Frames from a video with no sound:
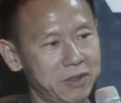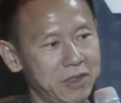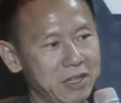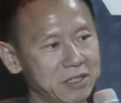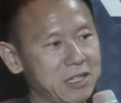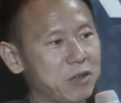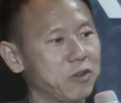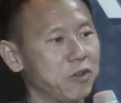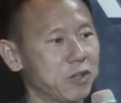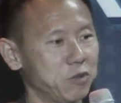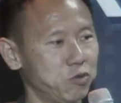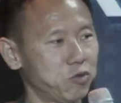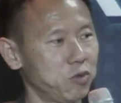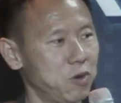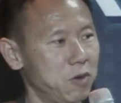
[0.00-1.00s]
things out of your
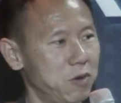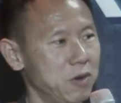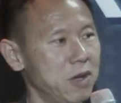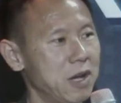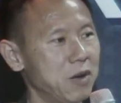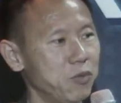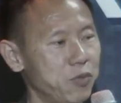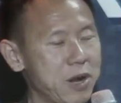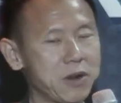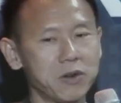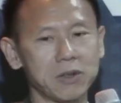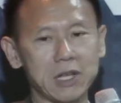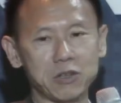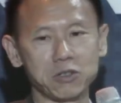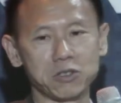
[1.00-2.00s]
control. And
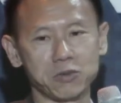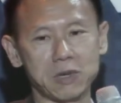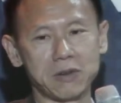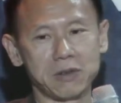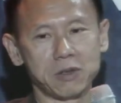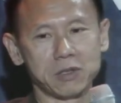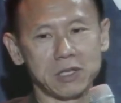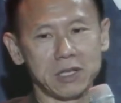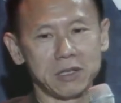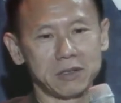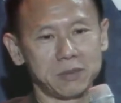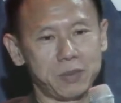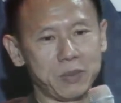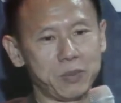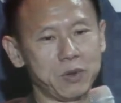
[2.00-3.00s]
regulation is one of those things
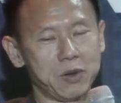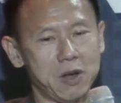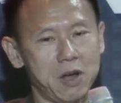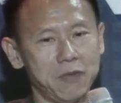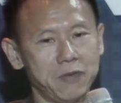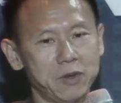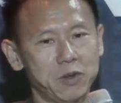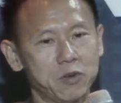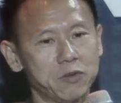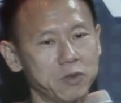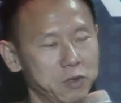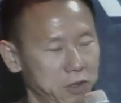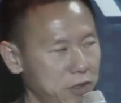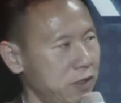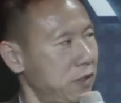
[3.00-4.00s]
people often
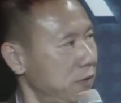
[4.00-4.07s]
overlook.